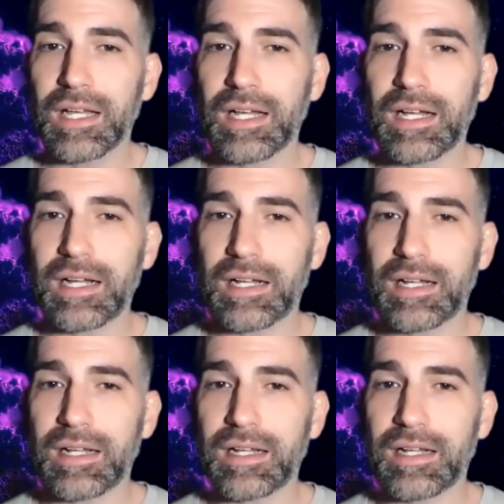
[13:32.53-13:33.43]

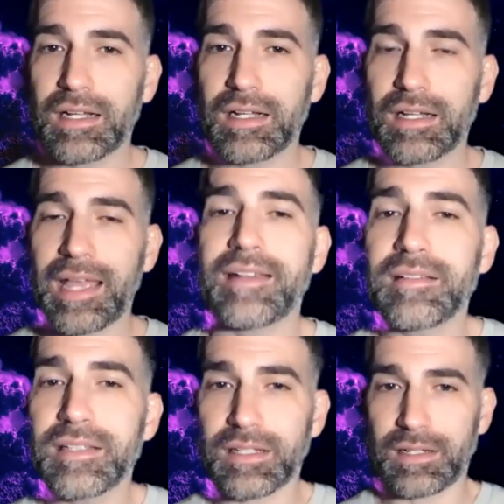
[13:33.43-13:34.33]

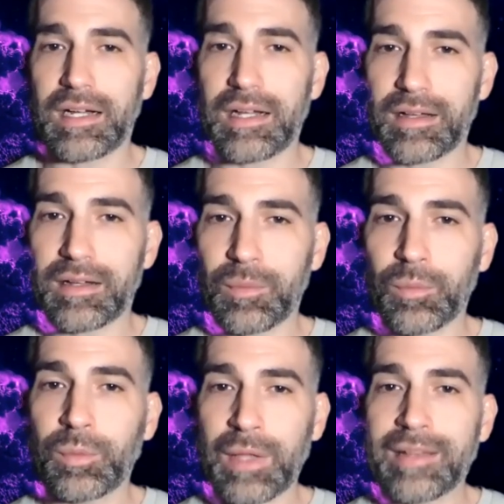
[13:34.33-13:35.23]
And
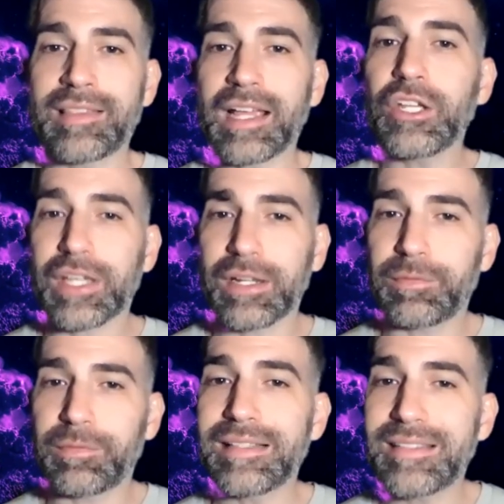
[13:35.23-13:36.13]
there you can
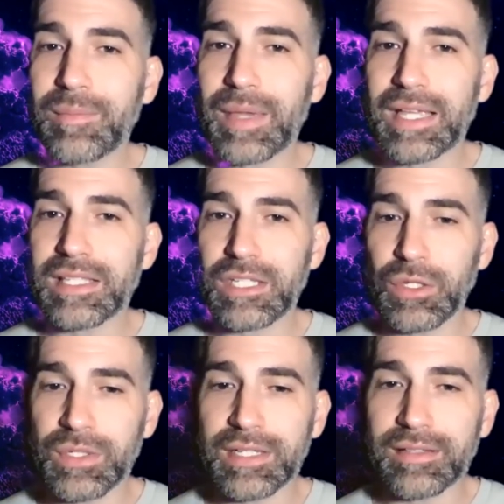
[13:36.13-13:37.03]
find teammates
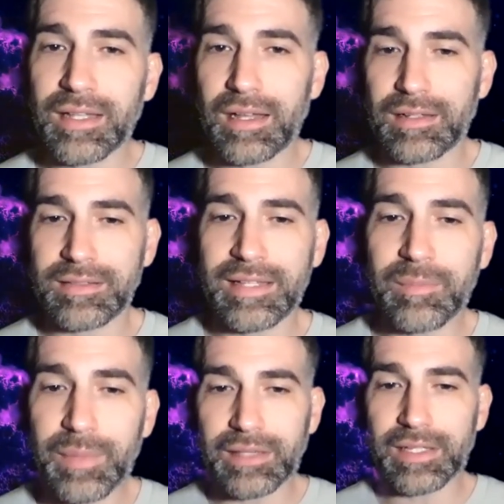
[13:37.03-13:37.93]
using the
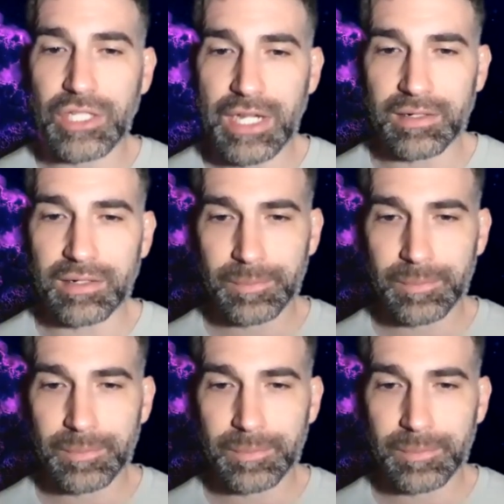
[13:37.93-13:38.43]
team building channel.